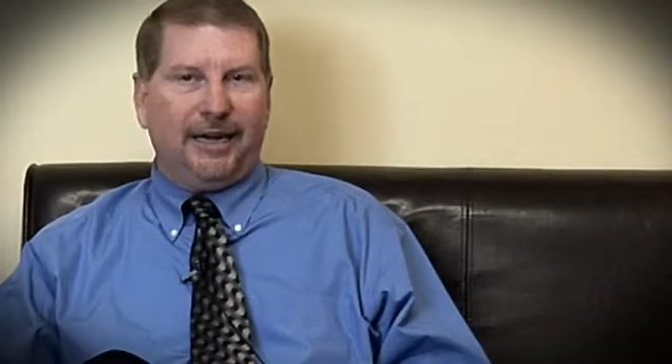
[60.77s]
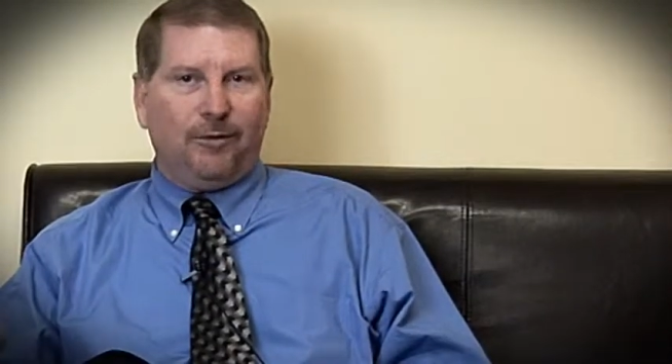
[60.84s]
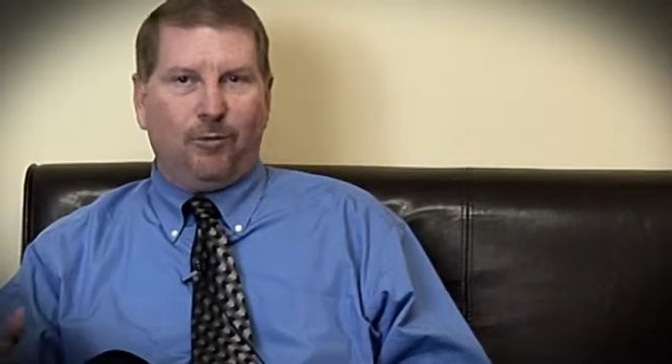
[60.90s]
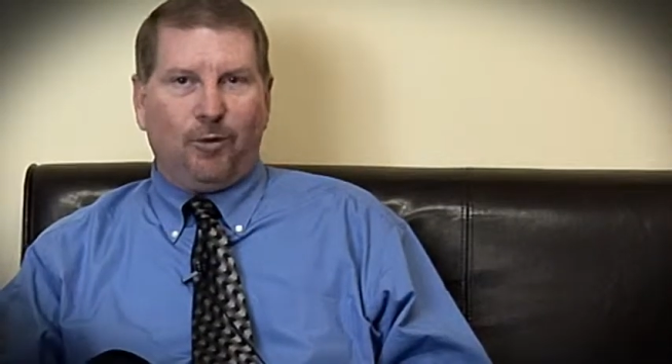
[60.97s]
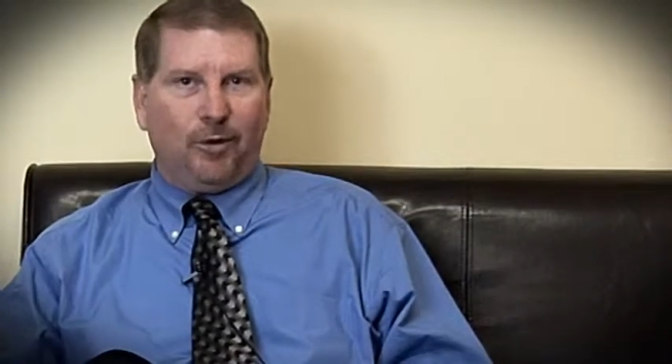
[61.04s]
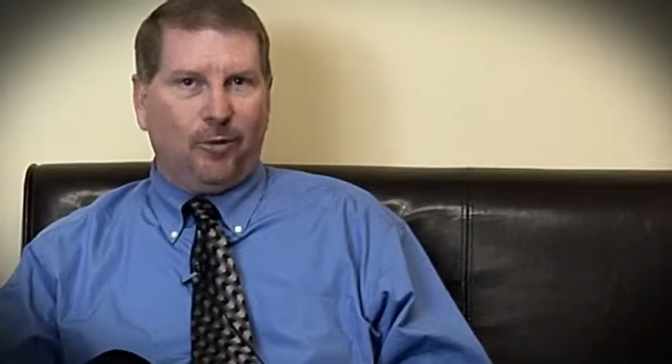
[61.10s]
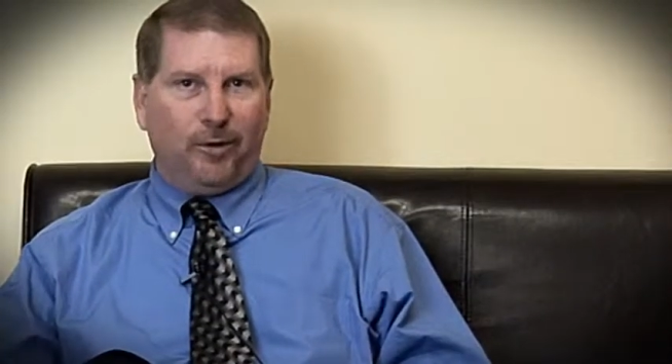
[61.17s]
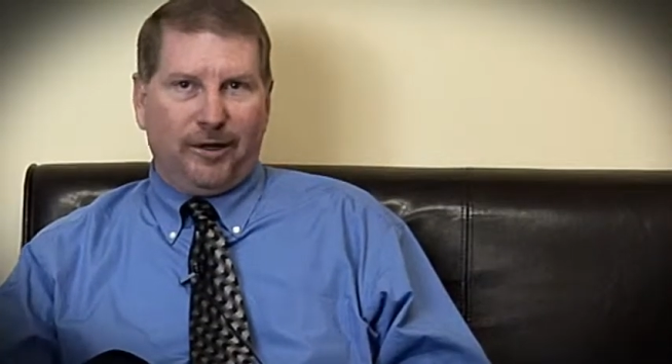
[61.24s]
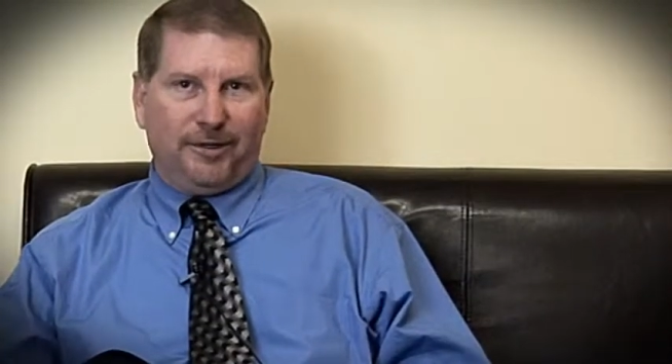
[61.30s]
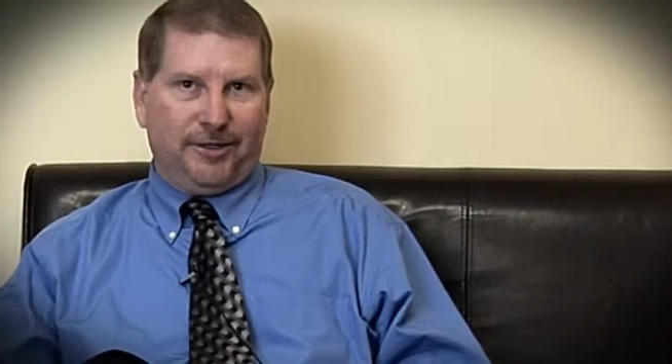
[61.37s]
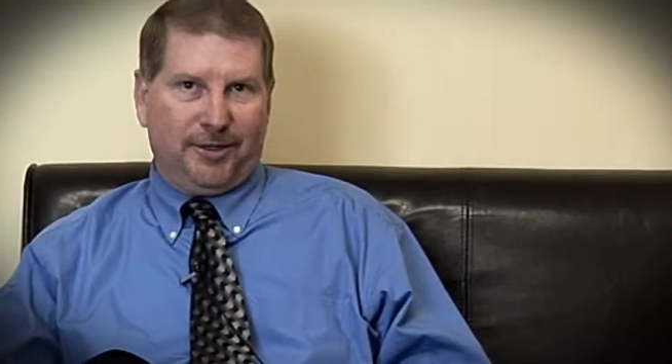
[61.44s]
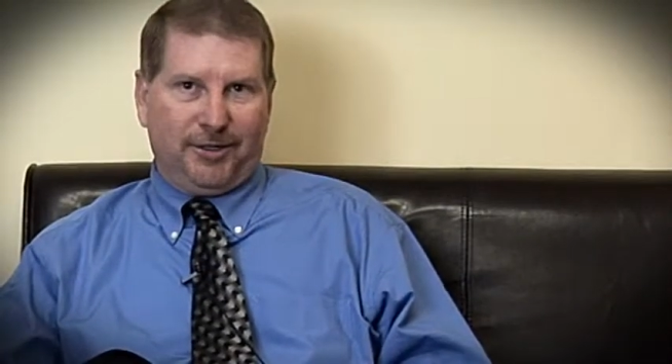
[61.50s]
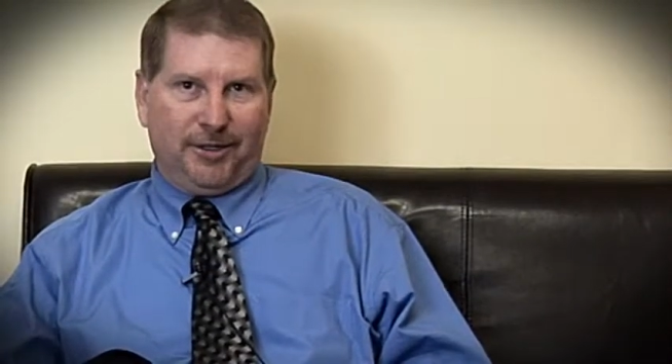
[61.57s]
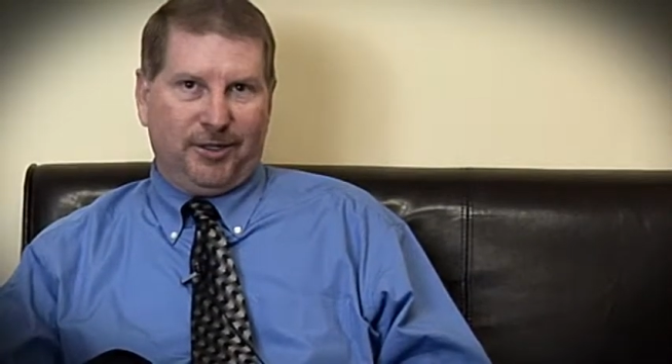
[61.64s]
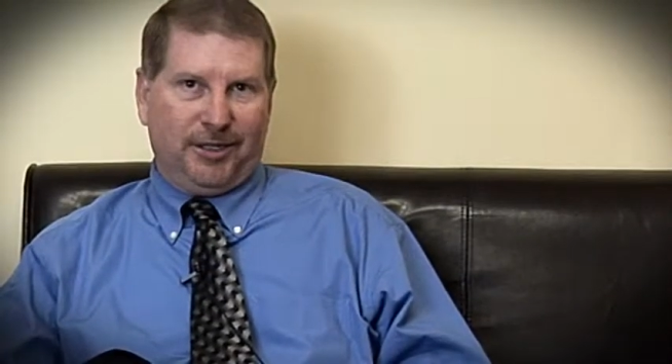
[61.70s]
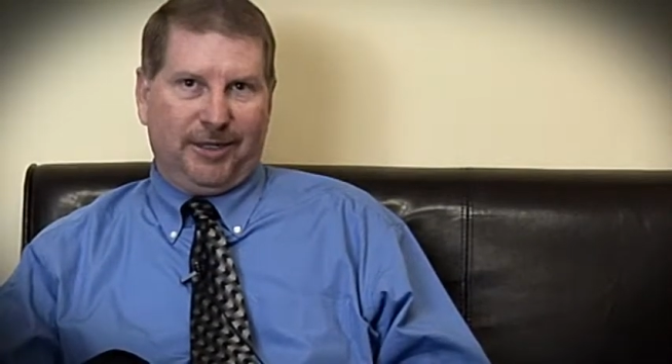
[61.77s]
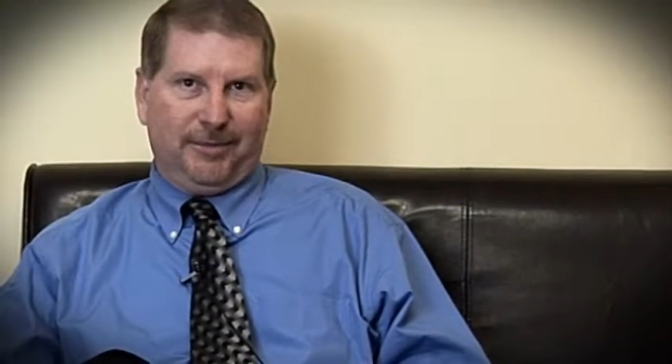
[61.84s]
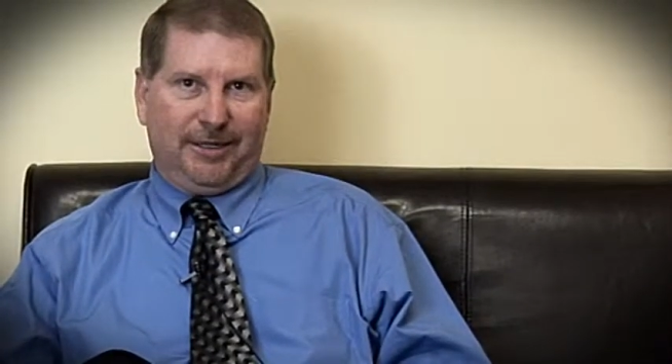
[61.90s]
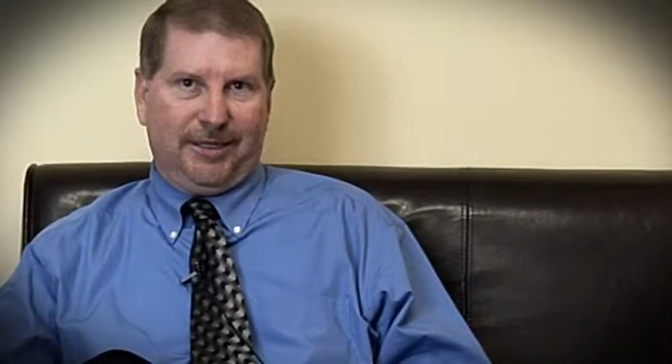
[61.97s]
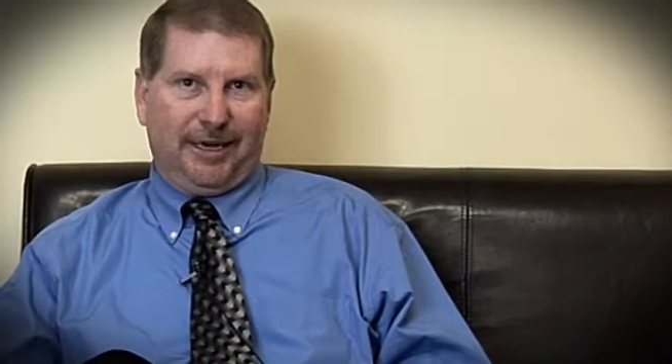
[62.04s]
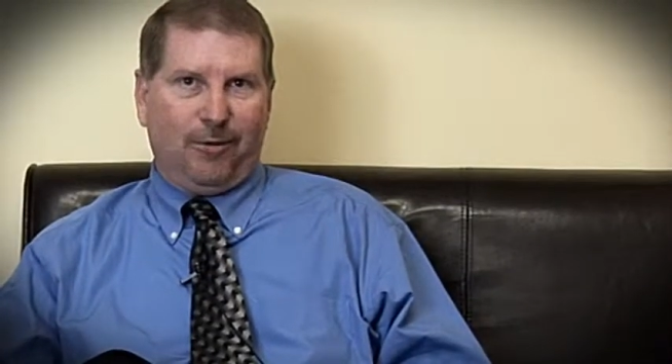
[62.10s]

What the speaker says: didn't want to witness to Jimmy.